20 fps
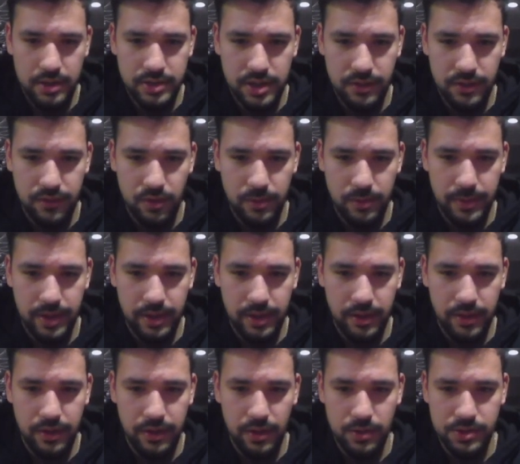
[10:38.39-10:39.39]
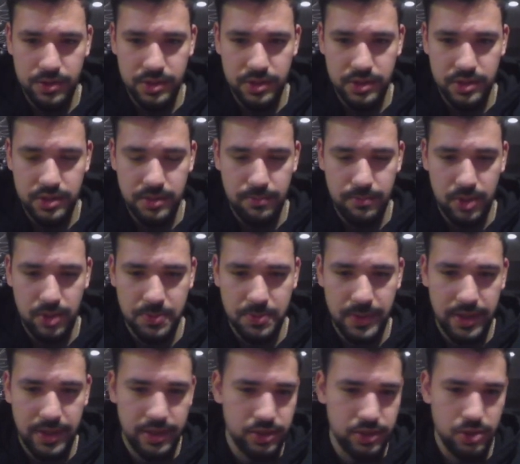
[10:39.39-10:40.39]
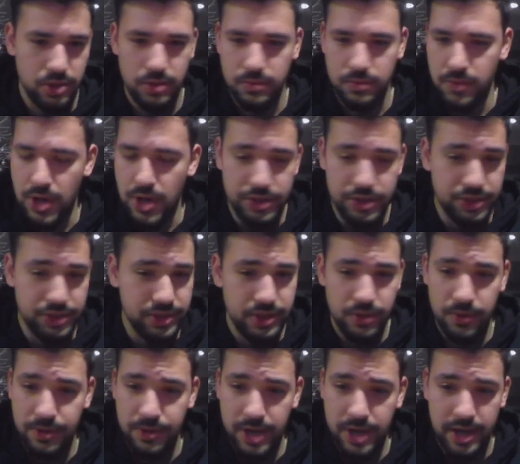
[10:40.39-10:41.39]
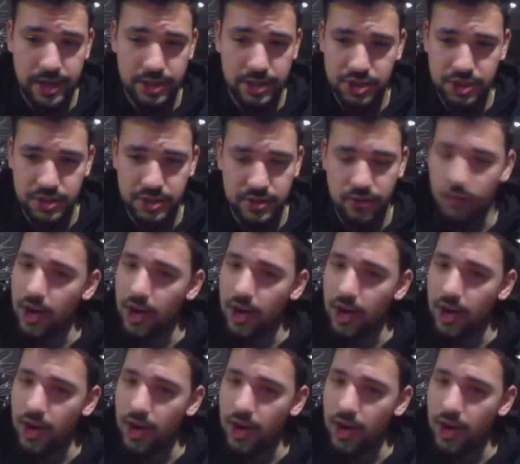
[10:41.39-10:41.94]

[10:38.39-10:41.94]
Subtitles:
Terraforming, Theosis, and Prosperity. So 0 non-engine.